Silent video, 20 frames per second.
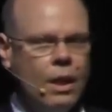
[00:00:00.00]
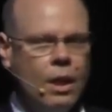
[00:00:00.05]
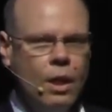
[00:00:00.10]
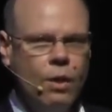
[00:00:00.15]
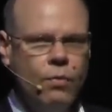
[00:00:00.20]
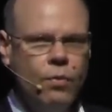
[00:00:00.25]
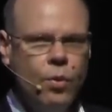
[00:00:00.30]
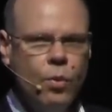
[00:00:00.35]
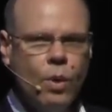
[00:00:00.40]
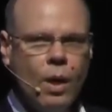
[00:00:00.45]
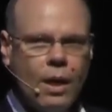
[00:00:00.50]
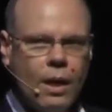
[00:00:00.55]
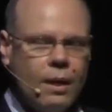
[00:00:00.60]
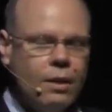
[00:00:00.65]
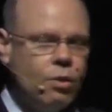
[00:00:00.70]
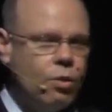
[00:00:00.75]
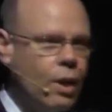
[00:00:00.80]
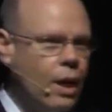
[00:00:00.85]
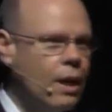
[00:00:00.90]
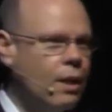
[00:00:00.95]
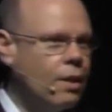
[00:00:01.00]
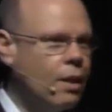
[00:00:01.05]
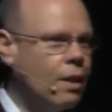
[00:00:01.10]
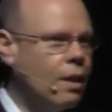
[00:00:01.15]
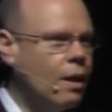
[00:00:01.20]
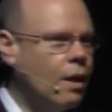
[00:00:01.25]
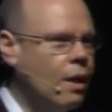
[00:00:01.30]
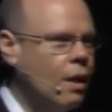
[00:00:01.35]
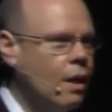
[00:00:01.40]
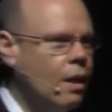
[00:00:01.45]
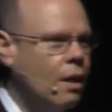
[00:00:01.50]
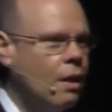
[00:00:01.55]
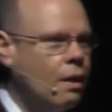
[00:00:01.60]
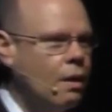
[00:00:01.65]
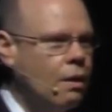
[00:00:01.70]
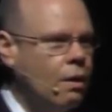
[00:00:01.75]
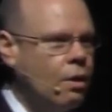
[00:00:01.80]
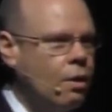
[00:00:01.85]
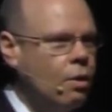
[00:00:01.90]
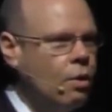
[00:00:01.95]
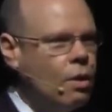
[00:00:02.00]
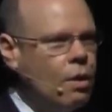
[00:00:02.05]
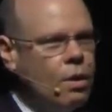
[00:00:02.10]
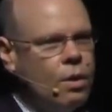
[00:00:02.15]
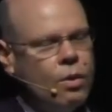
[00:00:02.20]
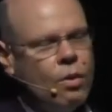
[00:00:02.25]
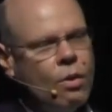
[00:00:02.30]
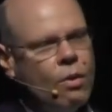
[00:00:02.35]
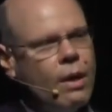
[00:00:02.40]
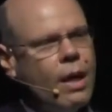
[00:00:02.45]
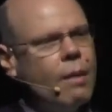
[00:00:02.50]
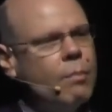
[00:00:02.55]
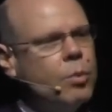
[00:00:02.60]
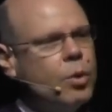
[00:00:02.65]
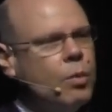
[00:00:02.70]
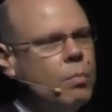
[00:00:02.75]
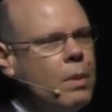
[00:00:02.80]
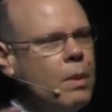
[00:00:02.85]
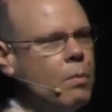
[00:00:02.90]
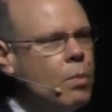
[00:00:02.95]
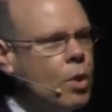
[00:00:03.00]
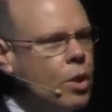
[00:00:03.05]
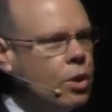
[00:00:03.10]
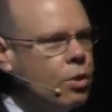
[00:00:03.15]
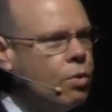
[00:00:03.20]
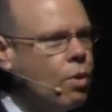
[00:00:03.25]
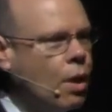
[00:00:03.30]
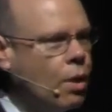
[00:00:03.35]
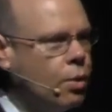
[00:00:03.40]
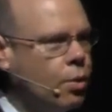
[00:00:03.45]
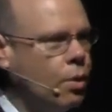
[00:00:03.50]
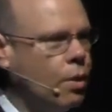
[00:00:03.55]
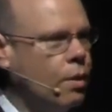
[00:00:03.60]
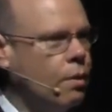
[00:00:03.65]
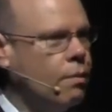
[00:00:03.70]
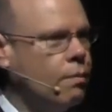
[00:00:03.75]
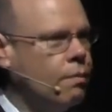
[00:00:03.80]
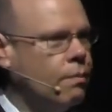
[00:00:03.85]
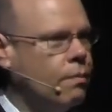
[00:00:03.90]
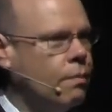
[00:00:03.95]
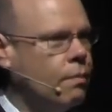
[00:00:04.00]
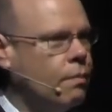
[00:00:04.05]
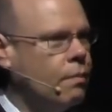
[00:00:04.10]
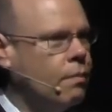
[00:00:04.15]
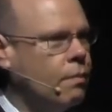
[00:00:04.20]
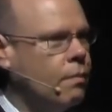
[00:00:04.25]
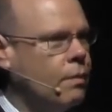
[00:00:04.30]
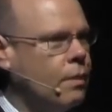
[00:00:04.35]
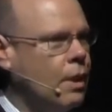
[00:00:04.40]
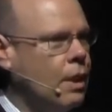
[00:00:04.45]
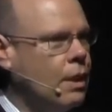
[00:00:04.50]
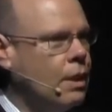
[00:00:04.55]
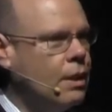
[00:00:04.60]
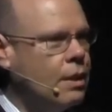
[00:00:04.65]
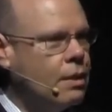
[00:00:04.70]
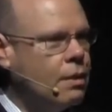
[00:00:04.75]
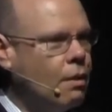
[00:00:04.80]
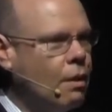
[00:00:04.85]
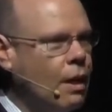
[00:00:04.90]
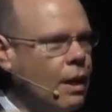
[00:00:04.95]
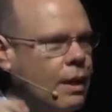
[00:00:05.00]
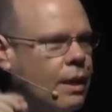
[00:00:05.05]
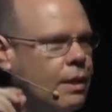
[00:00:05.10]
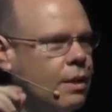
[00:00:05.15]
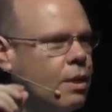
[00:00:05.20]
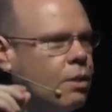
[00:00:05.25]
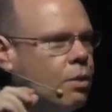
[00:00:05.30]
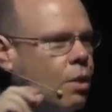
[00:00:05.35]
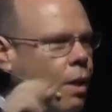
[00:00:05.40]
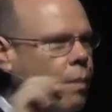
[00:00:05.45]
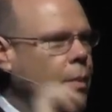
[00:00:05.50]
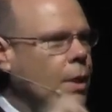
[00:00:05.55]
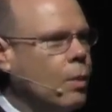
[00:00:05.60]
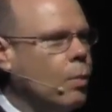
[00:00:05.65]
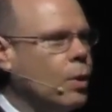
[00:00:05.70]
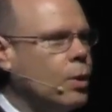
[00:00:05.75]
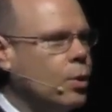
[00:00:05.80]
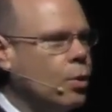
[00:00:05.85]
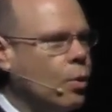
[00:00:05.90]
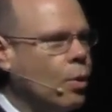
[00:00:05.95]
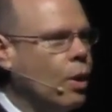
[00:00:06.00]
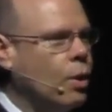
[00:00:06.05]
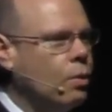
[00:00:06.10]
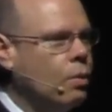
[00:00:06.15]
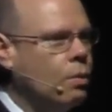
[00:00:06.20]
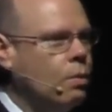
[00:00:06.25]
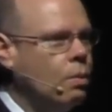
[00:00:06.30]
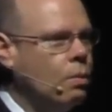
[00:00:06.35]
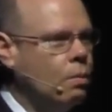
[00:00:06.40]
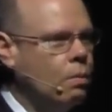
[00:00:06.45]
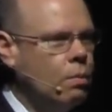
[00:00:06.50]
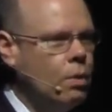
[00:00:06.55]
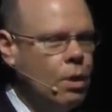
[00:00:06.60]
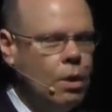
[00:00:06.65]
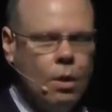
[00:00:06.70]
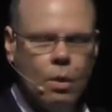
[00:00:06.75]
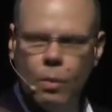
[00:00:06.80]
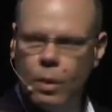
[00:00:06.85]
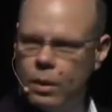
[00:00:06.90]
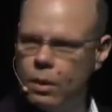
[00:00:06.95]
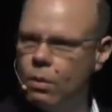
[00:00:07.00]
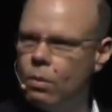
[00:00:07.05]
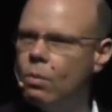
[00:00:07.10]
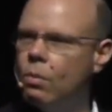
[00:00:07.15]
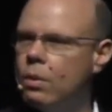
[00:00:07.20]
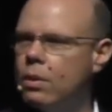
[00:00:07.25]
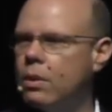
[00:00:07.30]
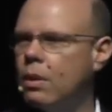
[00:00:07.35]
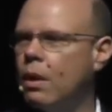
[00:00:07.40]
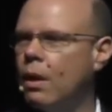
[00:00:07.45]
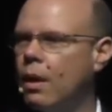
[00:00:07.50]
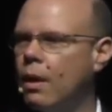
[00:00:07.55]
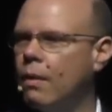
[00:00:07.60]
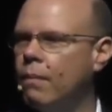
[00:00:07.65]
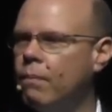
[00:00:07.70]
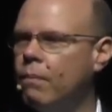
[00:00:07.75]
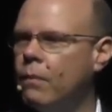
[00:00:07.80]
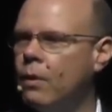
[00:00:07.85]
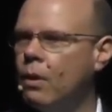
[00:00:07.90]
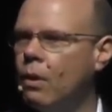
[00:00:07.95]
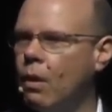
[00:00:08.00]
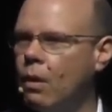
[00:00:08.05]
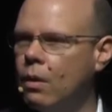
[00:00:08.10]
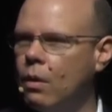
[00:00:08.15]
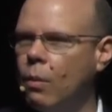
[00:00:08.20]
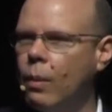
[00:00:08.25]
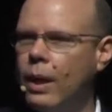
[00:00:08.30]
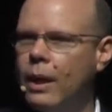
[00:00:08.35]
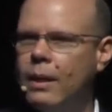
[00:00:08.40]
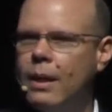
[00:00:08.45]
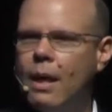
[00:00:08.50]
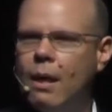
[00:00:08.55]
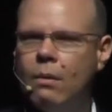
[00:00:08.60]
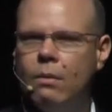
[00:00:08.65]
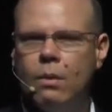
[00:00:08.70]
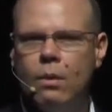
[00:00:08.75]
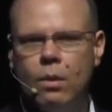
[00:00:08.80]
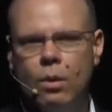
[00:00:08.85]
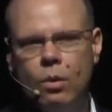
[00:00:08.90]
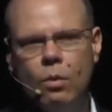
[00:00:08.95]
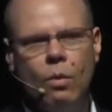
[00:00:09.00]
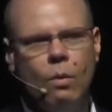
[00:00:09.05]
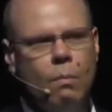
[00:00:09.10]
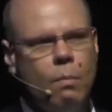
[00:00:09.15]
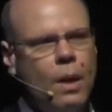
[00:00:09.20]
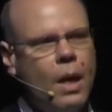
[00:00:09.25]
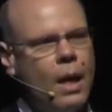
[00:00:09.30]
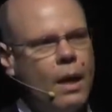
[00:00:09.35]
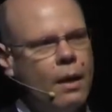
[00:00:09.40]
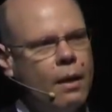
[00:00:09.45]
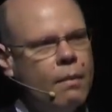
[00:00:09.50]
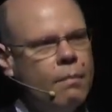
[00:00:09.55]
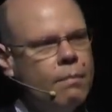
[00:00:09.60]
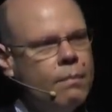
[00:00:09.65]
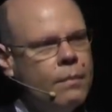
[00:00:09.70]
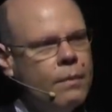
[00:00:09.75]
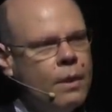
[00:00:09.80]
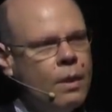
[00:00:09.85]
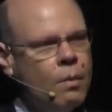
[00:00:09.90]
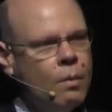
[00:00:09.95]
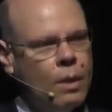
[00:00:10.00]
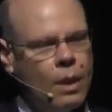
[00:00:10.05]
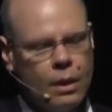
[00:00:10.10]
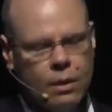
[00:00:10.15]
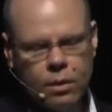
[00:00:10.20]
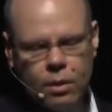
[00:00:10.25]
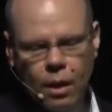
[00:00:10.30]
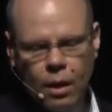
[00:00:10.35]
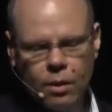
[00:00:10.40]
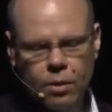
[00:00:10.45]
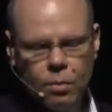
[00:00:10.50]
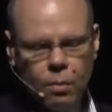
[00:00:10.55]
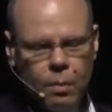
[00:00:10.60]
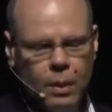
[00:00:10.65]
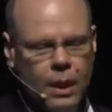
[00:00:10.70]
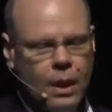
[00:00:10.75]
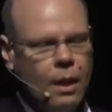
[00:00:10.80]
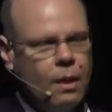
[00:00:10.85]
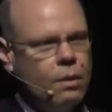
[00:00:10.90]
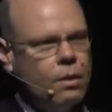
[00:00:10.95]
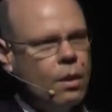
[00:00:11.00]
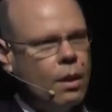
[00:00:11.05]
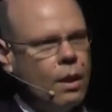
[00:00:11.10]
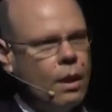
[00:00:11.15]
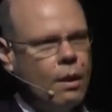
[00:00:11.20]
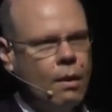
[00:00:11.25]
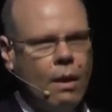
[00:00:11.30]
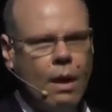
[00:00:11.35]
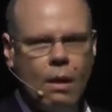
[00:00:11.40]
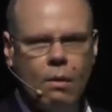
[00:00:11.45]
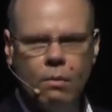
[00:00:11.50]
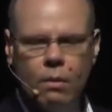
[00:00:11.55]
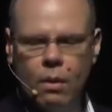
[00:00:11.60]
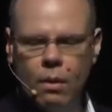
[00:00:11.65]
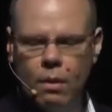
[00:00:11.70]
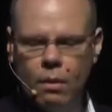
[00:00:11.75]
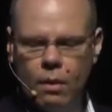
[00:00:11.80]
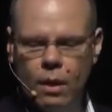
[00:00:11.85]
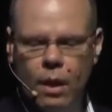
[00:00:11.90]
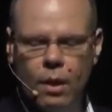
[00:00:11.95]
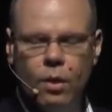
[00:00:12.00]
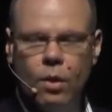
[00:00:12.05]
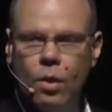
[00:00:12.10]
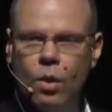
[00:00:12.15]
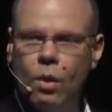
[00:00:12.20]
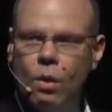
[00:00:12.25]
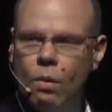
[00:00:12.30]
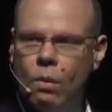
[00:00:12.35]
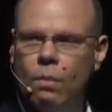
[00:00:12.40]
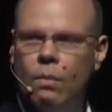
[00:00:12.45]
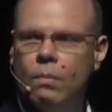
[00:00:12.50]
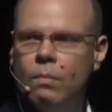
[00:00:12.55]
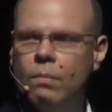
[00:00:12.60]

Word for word: If you are a trader, your, your realm should be more structured. It is already determined what you're going to do. You know what the rules are. On the way down, you don't buy. When it starts to begin turning around, there you go.